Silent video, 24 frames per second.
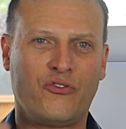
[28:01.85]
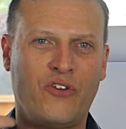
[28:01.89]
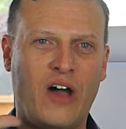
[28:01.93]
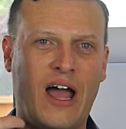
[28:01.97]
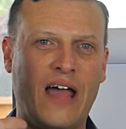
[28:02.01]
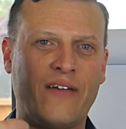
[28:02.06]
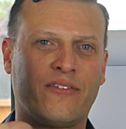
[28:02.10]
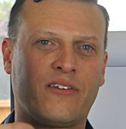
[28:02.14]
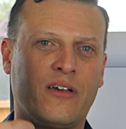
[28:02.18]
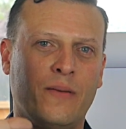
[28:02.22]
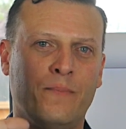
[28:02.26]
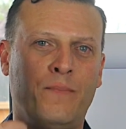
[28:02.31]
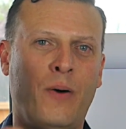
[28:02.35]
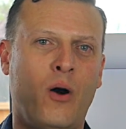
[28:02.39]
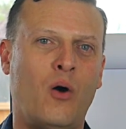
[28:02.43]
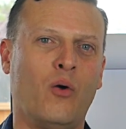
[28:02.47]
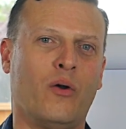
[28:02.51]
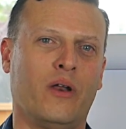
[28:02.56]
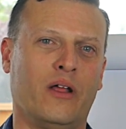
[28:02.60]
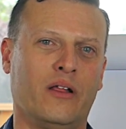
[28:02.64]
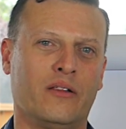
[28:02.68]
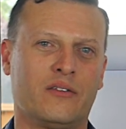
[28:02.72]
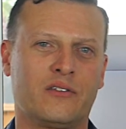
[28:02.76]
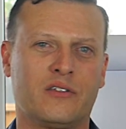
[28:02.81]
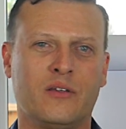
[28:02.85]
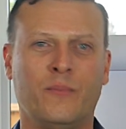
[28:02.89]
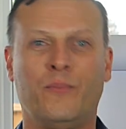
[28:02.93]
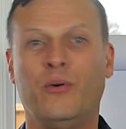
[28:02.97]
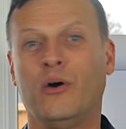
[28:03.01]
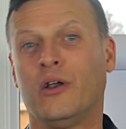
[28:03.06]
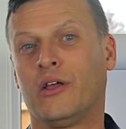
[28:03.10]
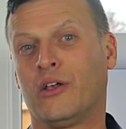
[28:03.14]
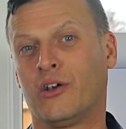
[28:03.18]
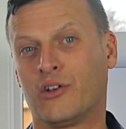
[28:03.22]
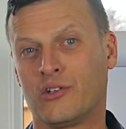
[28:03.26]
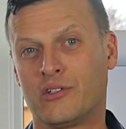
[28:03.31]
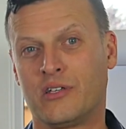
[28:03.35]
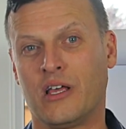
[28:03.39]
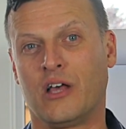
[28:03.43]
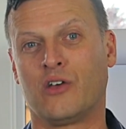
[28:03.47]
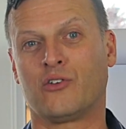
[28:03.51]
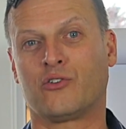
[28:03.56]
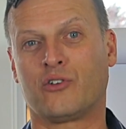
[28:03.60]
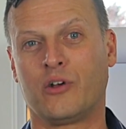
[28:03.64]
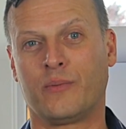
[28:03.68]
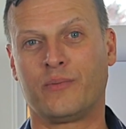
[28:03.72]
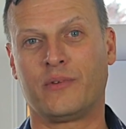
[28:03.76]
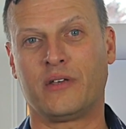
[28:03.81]
5 components to putting your
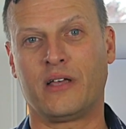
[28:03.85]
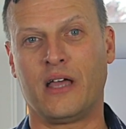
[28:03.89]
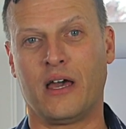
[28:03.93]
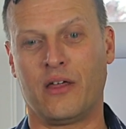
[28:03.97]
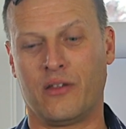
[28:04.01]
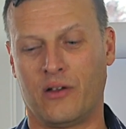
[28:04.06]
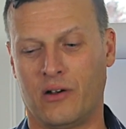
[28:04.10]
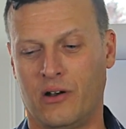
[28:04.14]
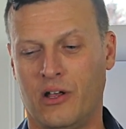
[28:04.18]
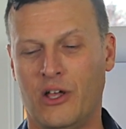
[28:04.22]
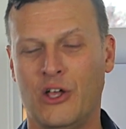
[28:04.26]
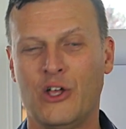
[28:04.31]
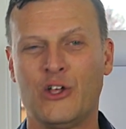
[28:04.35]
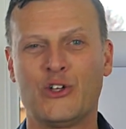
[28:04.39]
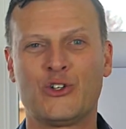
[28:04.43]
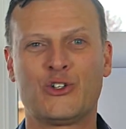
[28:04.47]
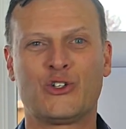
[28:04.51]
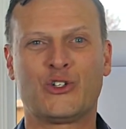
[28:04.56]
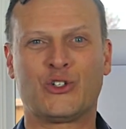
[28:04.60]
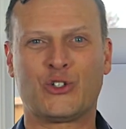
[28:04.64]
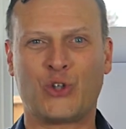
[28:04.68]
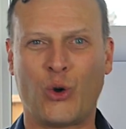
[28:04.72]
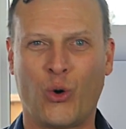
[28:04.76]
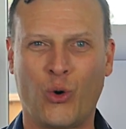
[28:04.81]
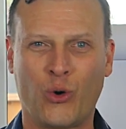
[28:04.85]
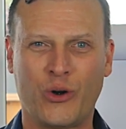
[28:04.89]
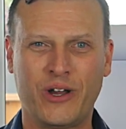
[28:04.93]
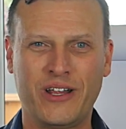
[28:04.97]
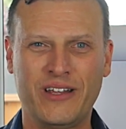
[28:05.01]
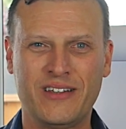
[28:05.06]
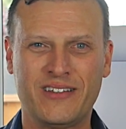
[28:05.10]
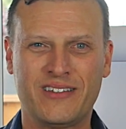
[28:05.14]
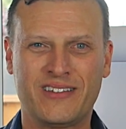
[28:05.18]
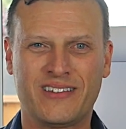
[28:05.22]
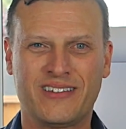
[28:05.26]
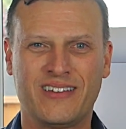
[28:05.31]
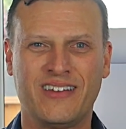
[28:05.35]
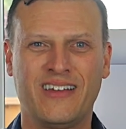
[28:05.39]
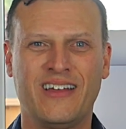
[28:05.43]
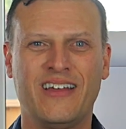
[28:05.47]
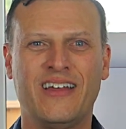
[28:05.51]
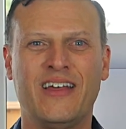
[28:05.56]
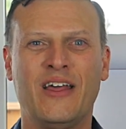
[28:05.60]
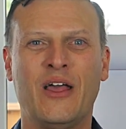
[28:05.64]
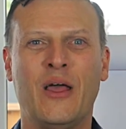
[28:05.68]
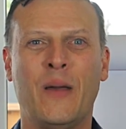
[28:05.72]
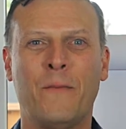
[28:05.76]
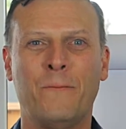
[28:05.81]
sales script together. Stories,
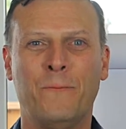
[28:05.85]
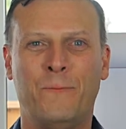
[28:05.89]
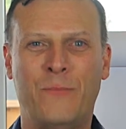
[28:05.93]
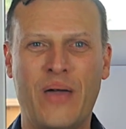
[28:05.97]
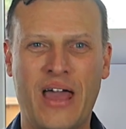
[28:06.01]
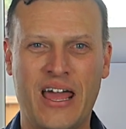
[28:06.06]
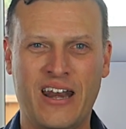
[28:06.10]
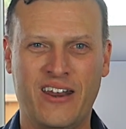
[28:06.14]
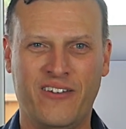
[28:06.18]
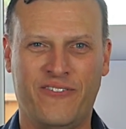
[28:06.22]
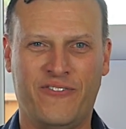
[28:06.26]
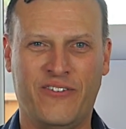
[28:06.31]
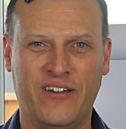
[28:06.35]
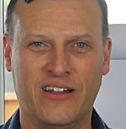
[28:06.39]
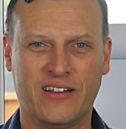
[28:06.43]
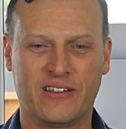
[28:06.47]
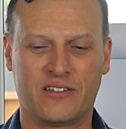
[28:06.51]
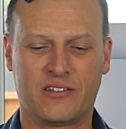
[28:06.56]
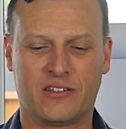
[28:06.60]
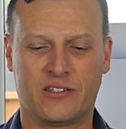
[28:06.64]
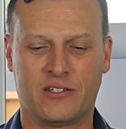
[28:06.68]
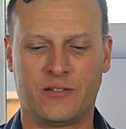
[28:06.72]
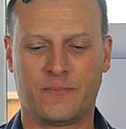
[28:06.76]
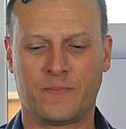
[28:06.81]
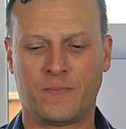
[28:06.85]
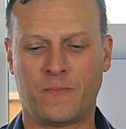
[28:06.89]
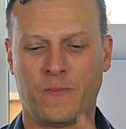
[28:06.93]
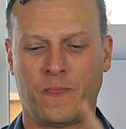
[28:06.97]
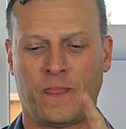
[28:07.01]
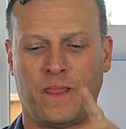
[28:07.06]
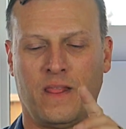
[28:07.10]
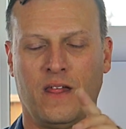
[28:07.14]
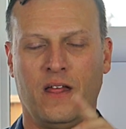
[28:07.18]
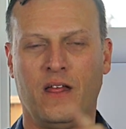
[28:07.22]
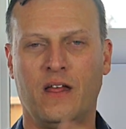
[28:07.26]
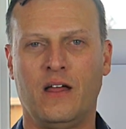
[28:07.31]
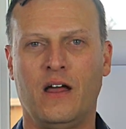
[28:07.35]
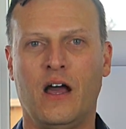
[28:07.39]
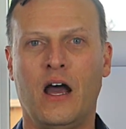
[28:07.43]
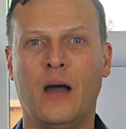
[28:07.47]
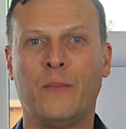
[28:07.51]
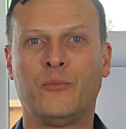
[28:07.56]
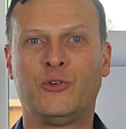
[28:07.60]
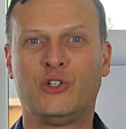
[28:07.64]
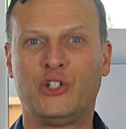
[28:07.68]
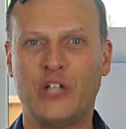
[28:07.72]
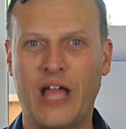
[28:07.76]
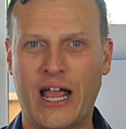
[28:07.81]
benefits,
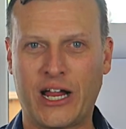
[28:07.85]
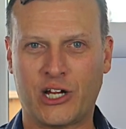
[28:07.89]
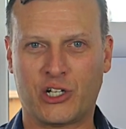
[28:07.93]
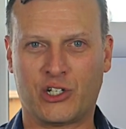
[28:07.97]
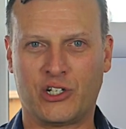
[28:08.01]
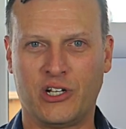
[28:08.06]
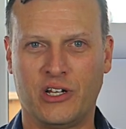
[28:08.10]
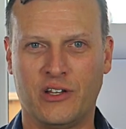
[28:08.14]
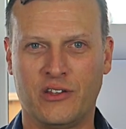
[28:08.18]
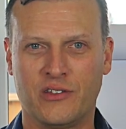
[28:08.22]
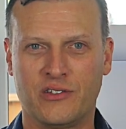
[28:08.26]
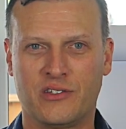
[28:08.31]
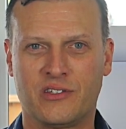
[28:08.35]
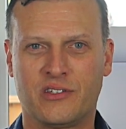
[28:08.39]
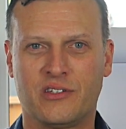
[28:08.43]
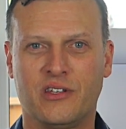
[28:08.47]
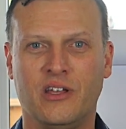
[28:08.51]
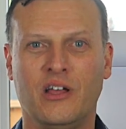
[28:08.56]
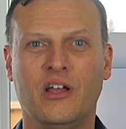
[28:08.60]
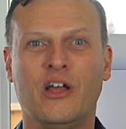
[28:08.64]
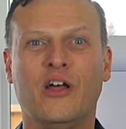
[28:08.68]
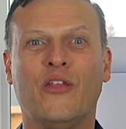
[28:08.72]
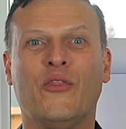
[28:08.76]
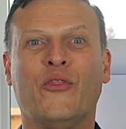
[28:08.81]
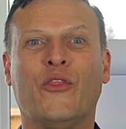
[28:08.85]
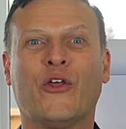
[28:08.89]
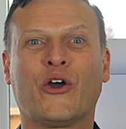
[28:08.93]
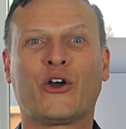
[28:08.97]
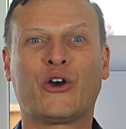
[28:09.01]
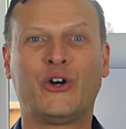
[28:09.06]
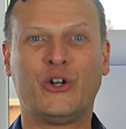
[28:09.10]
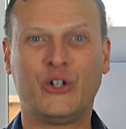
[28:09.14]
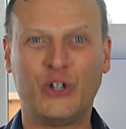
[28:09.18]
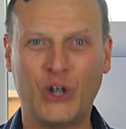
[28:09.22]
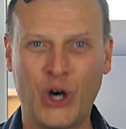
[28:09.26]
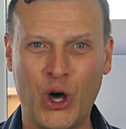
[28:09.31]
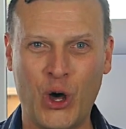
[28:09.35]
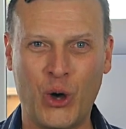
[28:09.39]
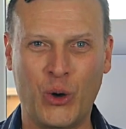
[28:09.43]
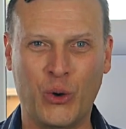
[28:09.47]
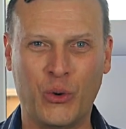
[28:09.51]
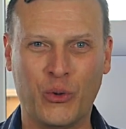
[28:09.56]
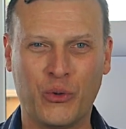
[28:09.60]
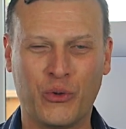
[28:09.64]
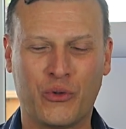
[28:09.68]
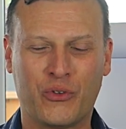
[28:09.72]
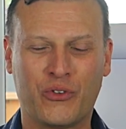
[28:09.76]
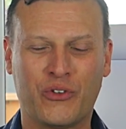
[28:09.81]
objections, the
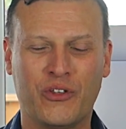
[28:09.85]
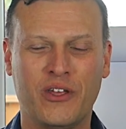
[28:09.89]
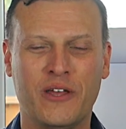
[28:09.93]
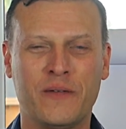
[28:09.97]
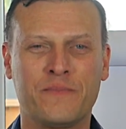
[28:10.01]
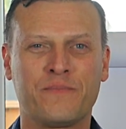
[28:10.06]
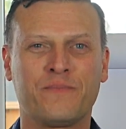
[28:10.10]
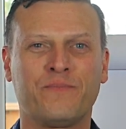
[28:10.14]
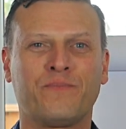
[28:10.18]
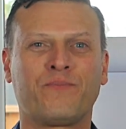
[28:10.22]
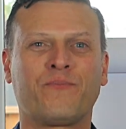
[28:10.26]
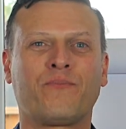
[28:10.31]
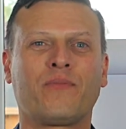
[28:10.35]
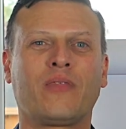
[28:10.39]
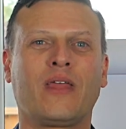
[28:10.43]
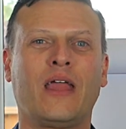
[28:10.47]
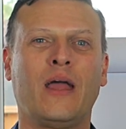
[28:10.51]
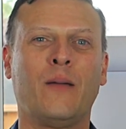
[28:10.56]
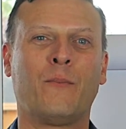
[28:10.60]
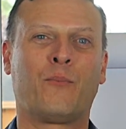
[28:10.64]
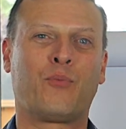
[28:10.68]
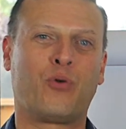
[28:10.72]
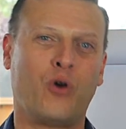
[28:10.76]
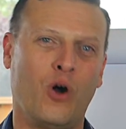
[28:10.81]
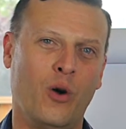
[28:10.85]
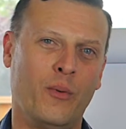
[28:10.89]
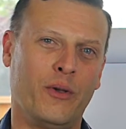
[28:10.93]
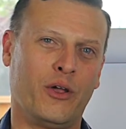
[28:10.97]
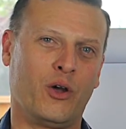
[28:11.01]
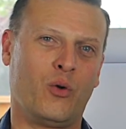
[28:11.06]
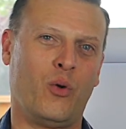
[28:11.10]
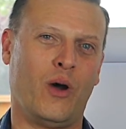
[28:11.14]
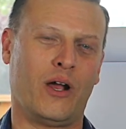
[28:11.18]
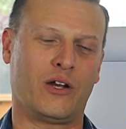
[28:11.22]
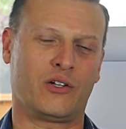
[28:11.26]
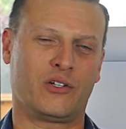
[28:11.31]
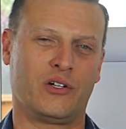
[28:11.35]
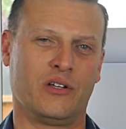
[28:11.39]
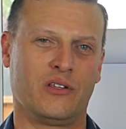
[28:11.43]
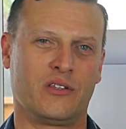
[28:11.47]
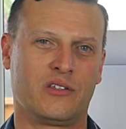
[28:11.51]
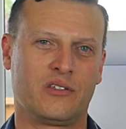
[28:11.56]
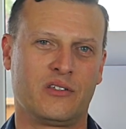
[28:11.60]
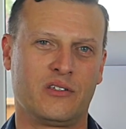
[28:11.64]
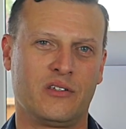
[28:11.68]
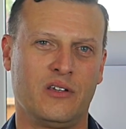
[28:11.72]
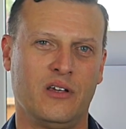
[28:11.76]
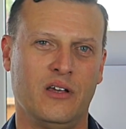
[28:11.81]
close, and probing
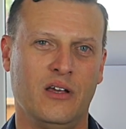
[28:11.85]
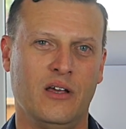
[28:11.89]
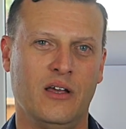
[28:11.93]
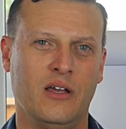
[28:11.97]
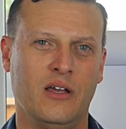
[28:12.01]
questions.